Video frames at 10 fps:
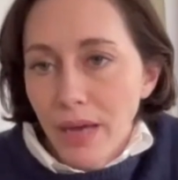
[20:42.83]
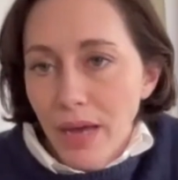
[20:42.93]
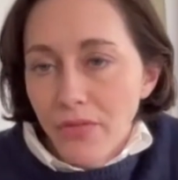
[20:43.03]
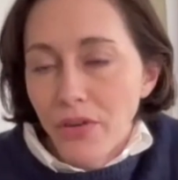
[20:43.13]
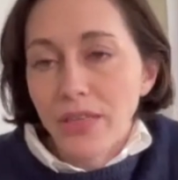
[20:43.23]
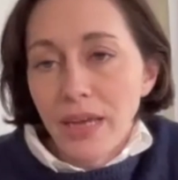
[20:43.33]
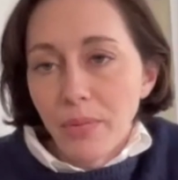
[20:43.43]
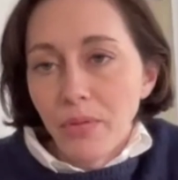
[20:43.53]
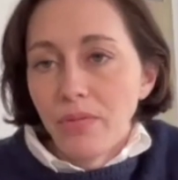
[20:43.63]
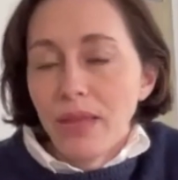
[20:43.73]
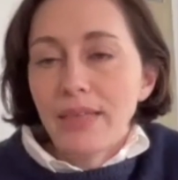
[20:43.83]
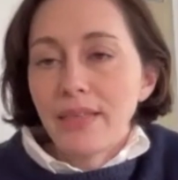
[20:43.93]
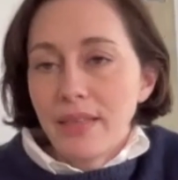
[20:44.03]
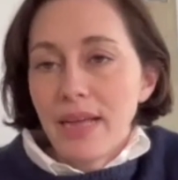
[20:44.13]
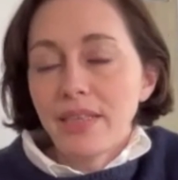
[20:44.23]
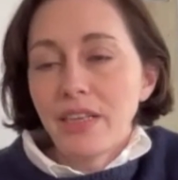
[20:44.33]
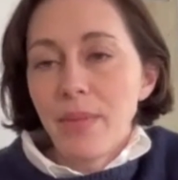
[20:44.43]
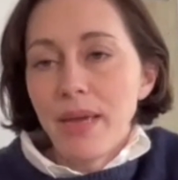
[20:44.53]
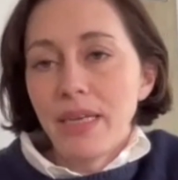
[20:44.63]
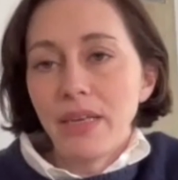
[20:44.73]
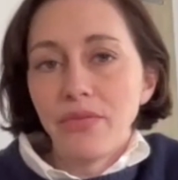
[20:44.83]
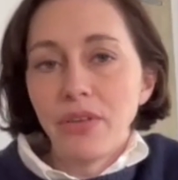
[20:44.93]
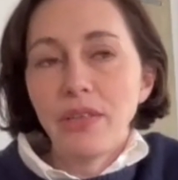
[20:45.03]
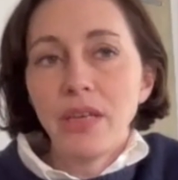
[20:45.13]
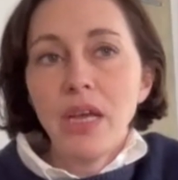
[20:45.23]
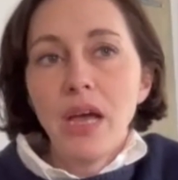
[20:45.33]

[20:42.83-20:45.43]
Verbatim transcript: okay, for example, that's, that's going to make a difference.